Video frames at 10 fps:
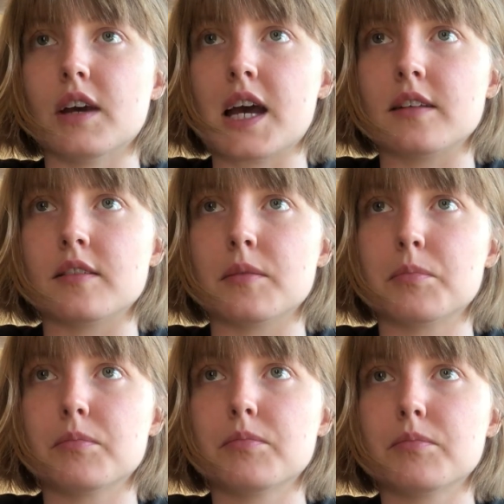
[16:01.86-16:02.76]
as the
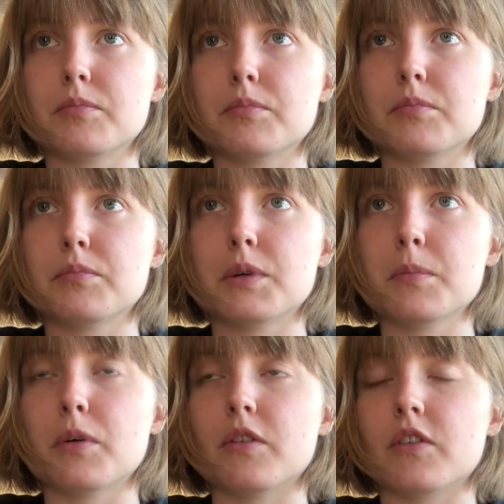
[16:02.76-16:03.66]

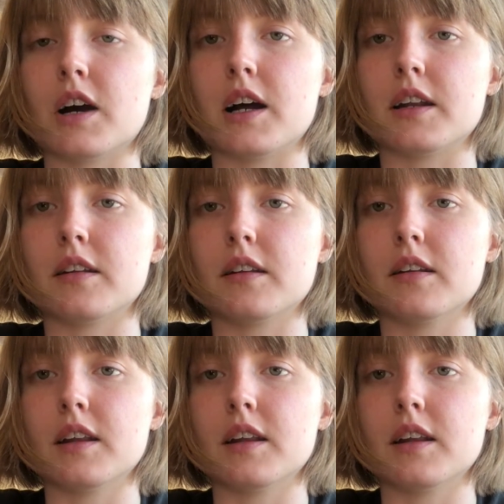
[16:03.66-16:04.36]
people of God,